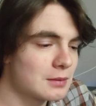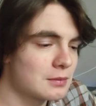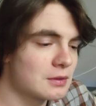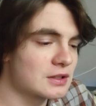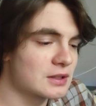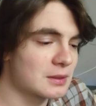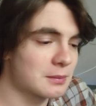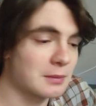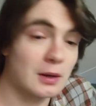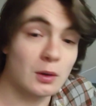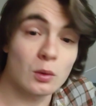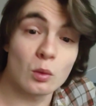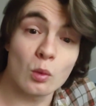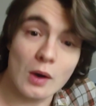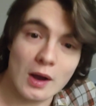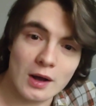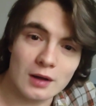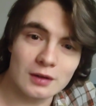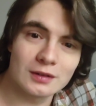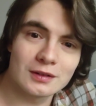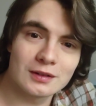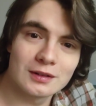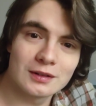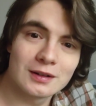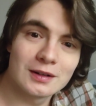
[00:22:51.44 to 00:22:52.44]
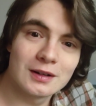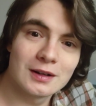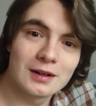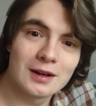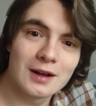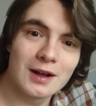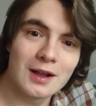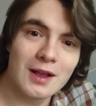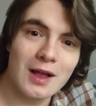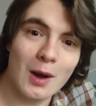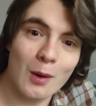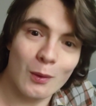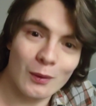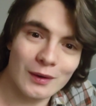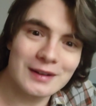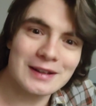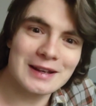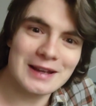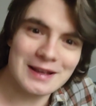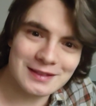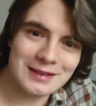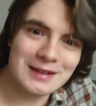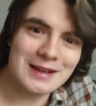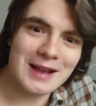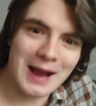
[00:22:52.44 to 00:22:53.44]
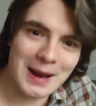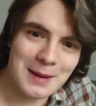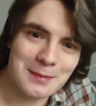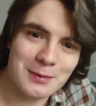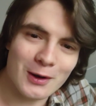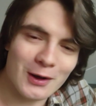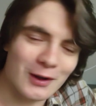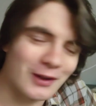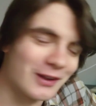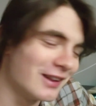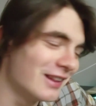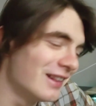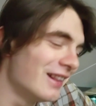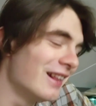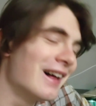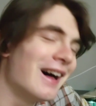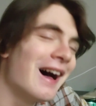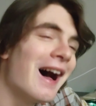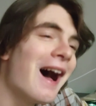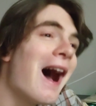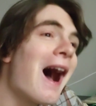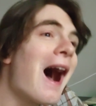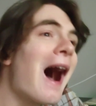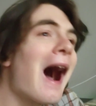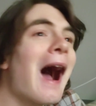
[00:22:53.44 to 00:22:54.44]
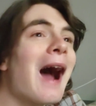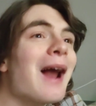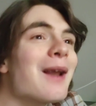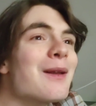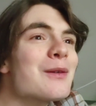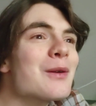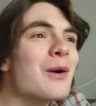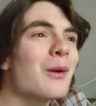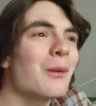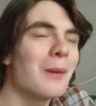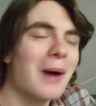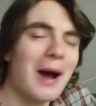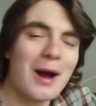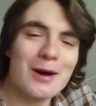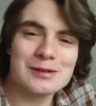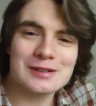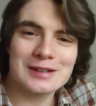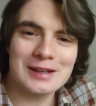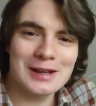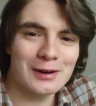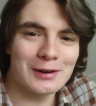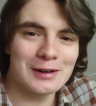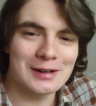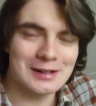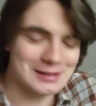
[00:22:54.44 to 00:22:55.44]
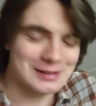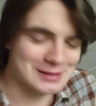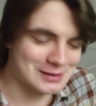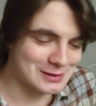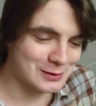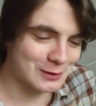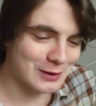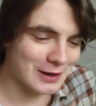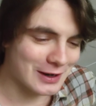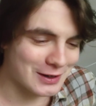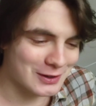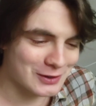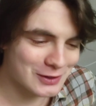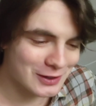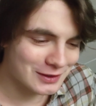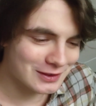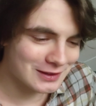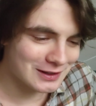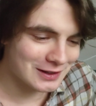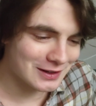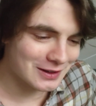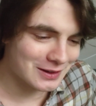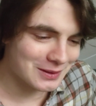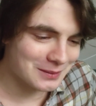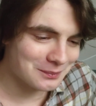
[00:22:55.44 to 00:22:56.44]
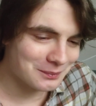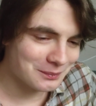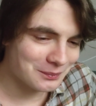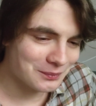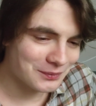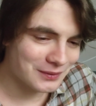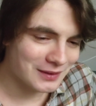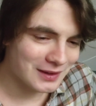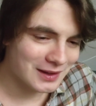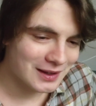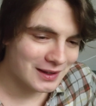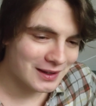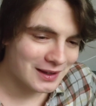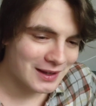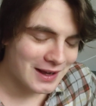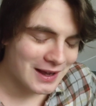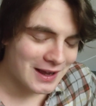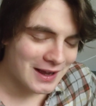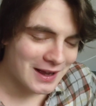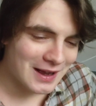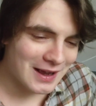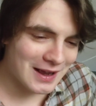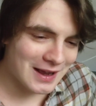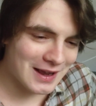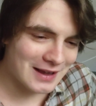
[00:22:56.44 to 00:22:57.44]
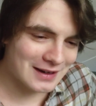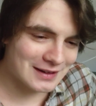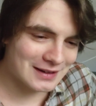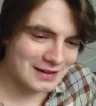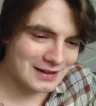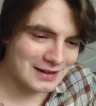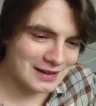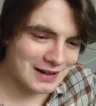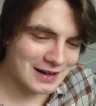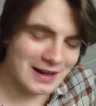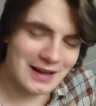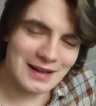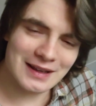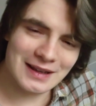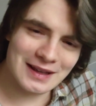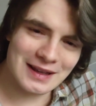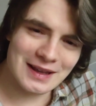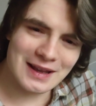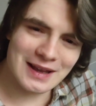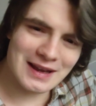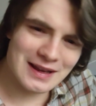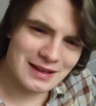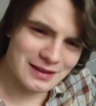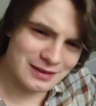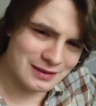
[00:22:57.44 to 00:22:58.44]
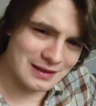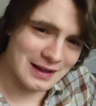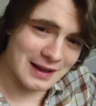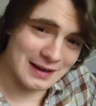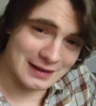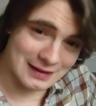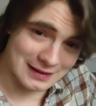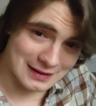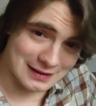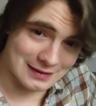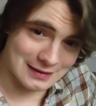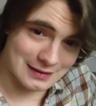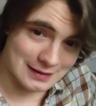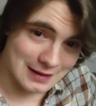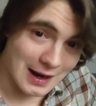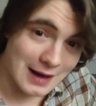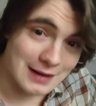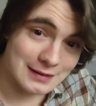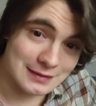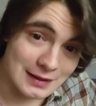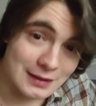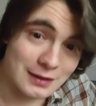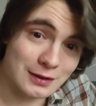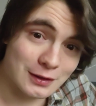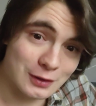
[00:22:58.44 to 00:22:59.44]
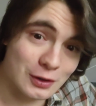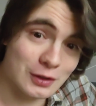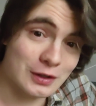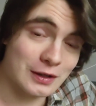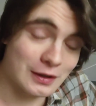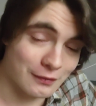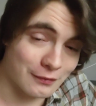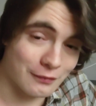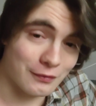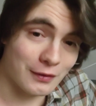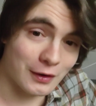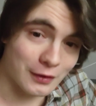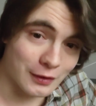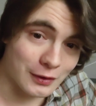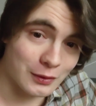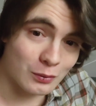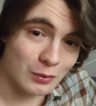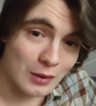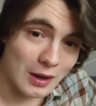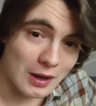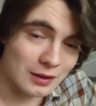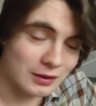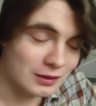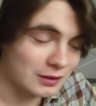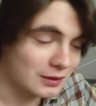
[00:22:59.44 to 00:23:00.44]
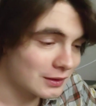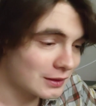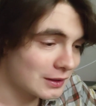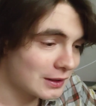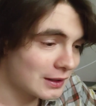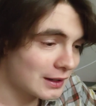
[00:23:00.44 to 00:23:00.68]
Because I'm like, well, I want to eat the eyeball. I don't know. I was curious. So I cooked it up, and I did cook it very well.